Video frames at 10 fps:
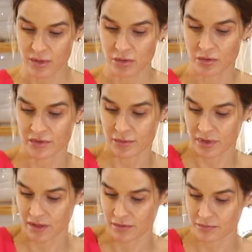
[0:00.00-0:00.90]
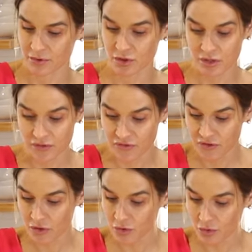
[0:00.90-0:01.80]
you only want to cook a
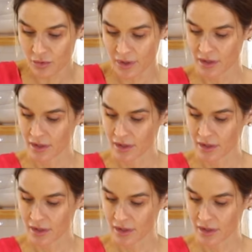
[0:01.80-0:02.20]
few